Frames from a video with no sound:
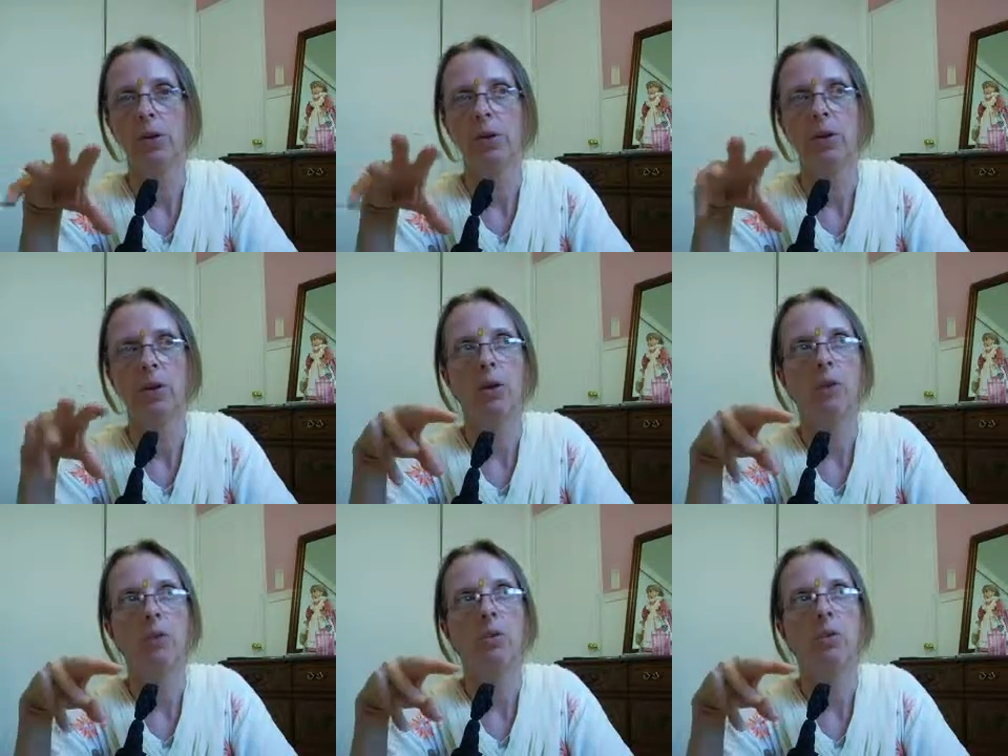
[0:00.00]

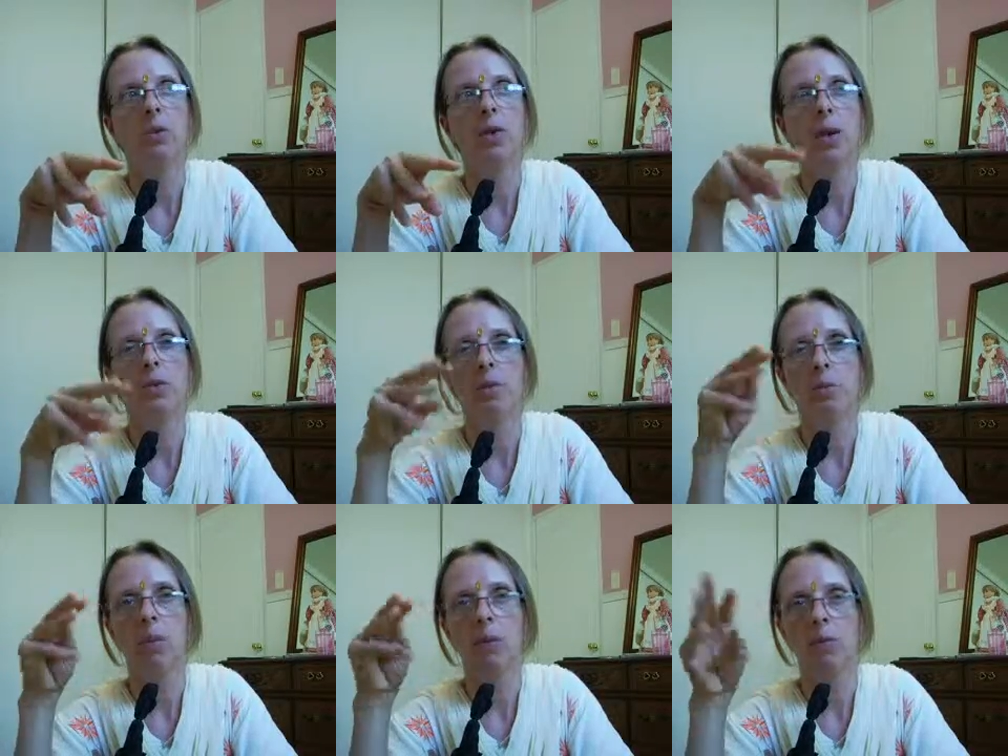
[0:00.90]
that ends
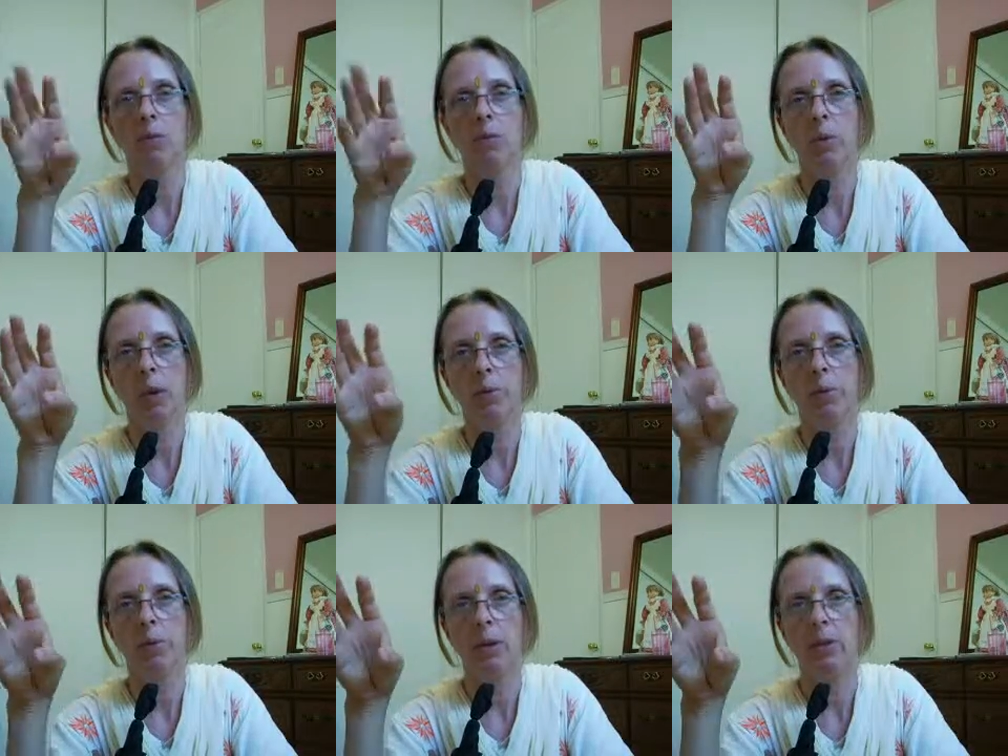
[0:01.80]
up being in these big
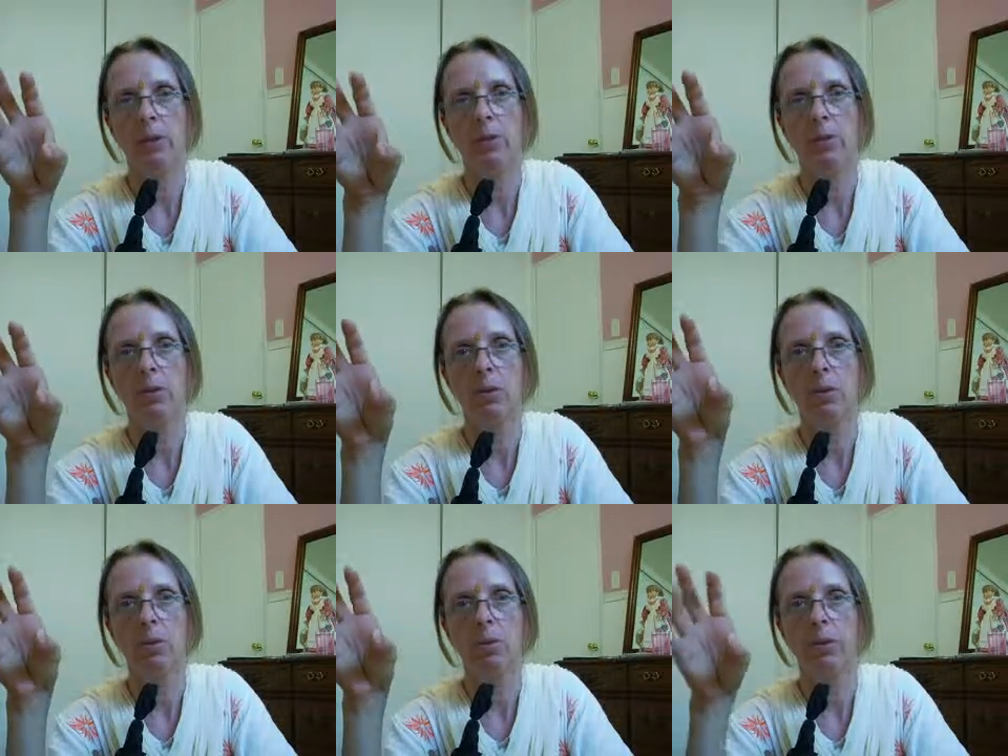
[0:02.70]
companies, in
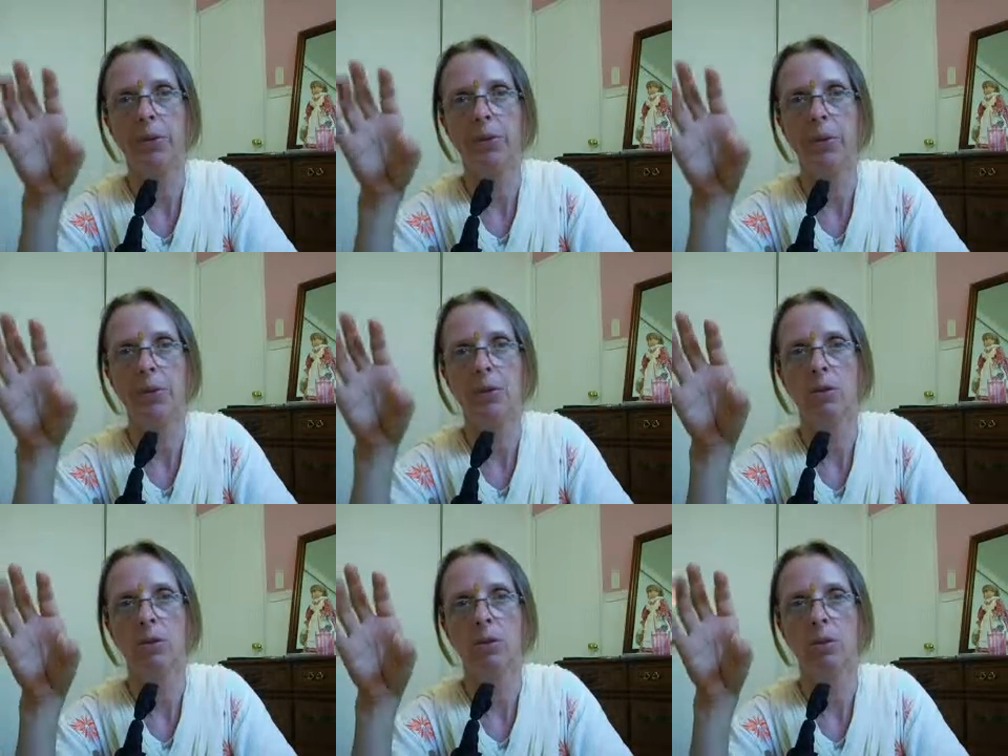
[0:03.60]
these
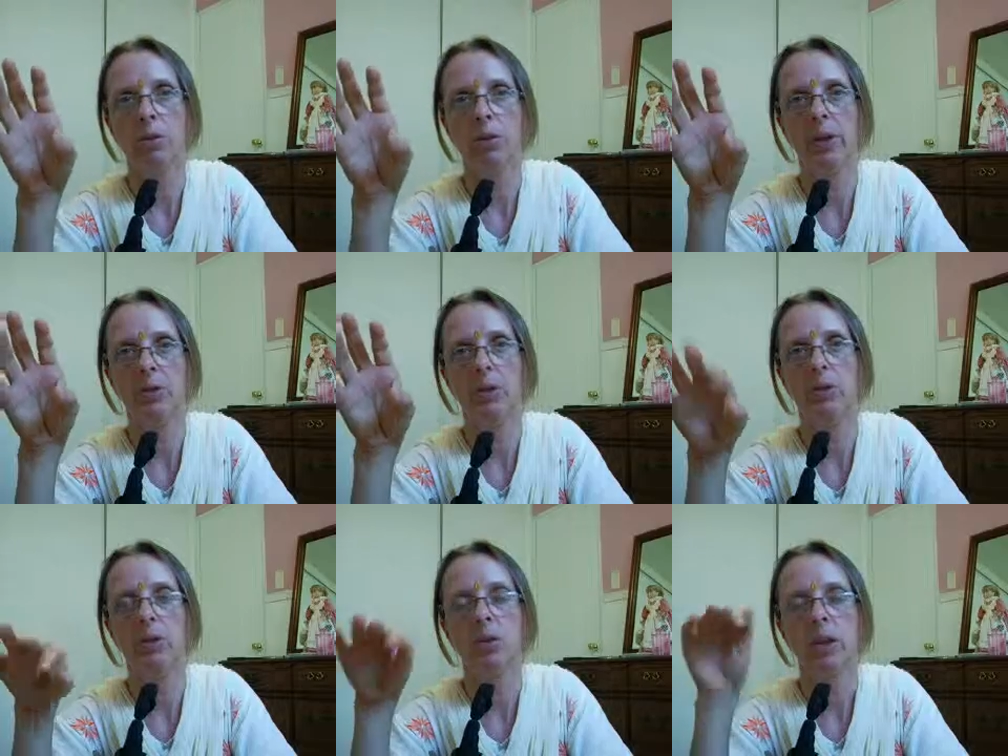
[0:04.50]
multinational
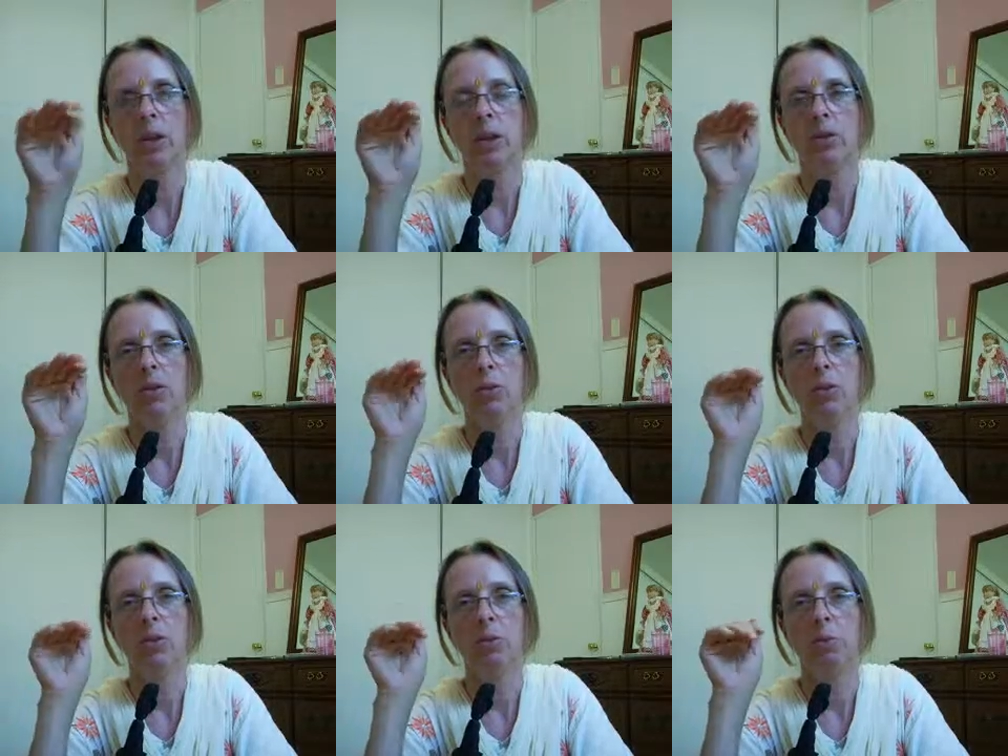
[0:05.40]
corporations, is
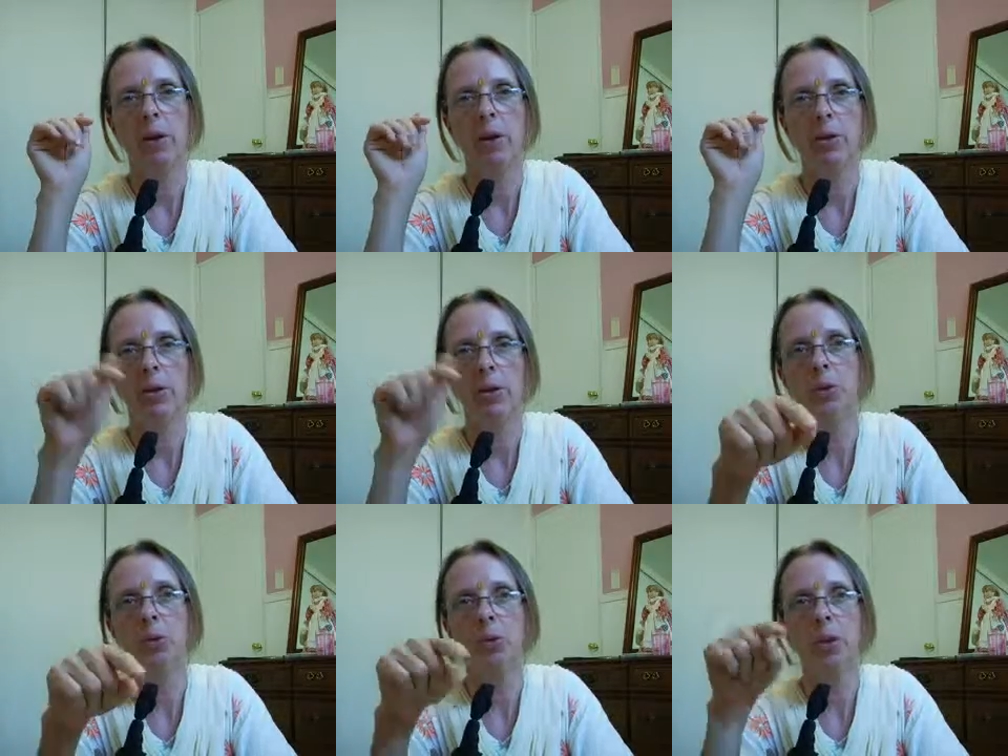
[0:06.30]
produced by
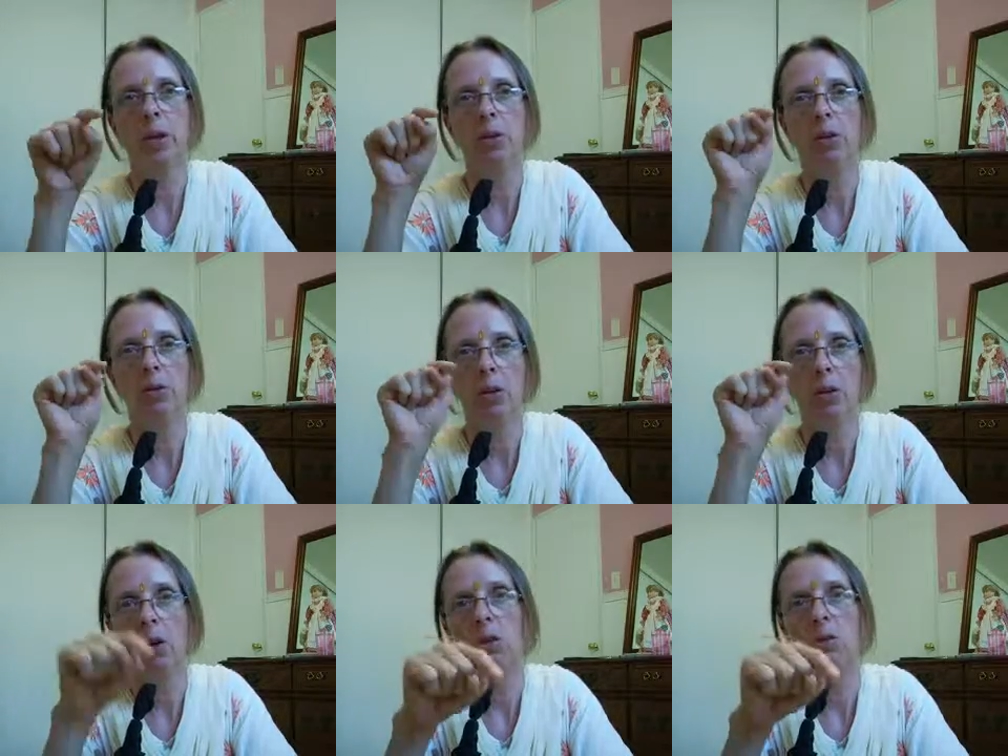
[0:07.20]
you and you
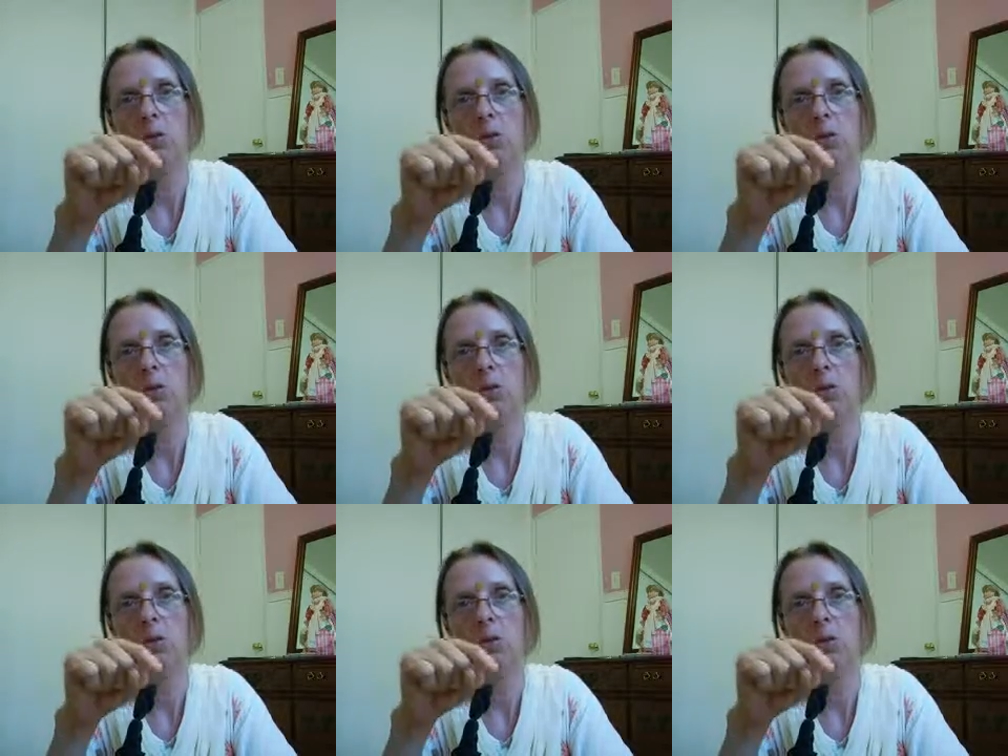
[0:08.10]
alone.